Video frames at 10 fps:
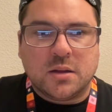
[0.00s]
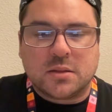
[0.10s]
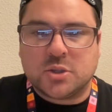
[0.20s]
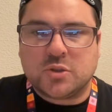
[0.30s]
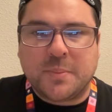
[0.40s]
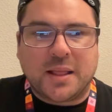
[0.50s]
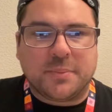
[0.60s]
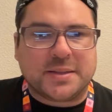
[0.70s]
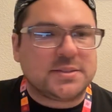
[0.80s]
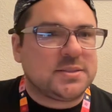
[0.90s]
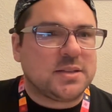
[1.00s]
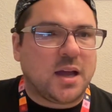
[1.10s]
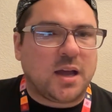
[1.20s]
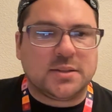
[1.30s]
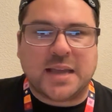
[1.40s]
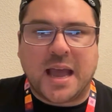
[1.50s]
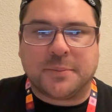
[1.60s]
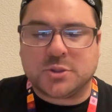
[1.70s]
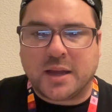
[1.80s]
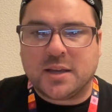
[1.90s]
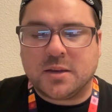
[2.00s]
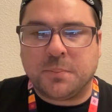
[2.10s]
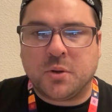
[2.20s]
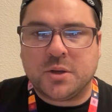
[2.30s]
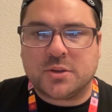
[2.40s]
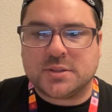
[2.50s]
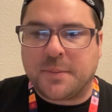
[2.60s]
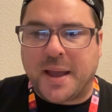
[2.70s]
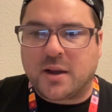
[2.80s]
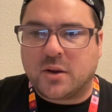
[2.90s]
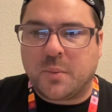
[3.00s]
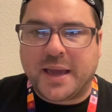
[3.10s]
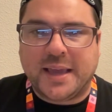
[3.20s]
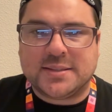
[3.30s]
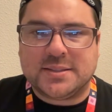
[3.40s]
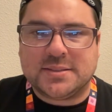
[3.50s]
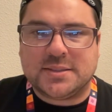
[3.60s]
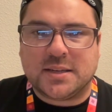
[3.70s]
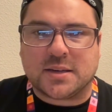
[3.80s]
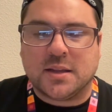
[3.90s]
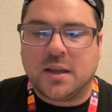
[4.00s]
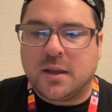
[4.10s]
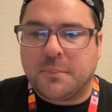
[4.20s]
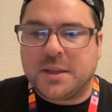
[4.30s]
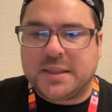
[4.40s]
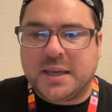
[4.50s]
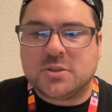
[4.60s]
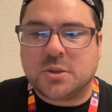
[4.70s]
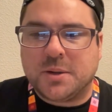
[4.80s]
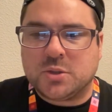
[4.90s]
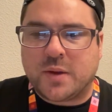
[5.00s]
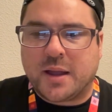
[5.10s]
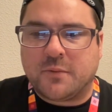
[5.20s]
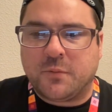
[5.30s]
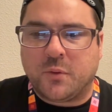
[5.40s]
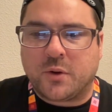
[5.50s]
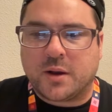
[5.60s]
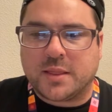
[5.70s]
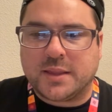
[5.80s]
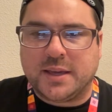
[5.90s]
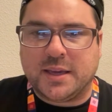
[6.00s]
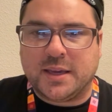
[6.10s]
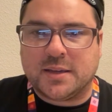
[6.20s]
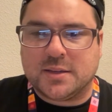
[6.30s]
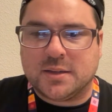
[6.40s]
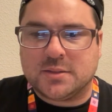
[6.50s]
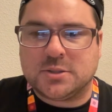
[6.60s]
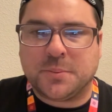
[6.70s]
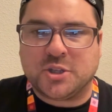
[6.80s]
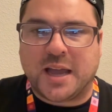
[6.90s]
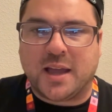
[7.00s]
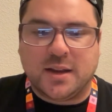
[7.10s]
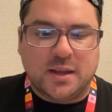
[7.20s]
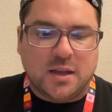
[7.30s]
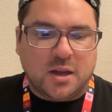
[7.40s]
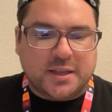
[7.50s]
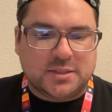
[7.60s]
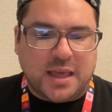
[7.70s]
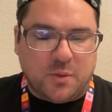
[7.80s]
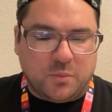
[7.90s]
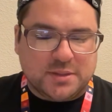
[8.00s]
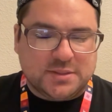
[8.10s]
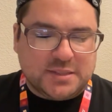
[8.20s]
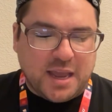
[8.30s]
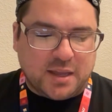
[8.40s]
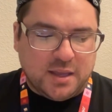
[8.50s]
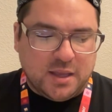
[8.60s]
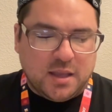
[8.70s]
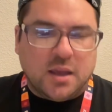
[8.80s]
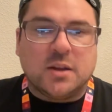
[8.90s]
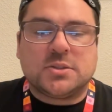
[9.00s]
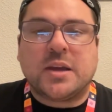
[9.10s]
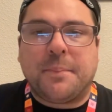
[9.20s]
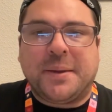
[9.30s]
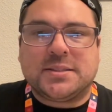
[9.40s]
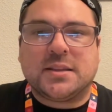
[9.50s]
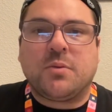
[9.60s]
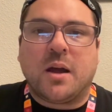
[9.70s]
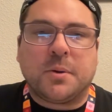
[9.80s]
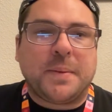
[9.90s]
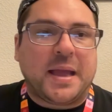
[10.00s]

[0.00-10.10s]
the Stream Elements tab, so I can pull yours up. I don't know why Casey's didn't, but thank you so much, Ryan, for the super chat. I'll get to that in one sec. So yeah, basically Robert